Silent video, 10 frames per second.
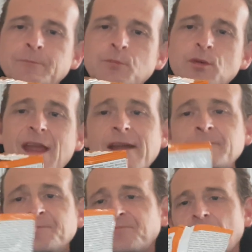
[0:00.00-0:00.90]
But
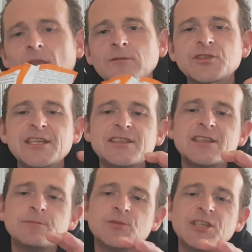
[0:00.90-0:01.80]
yeah,
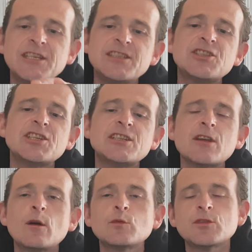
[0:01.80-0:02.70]
cheesy, cheesy
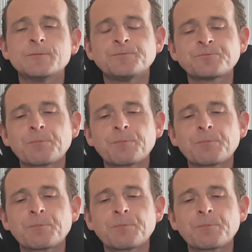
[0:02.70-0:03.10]
Cheetos.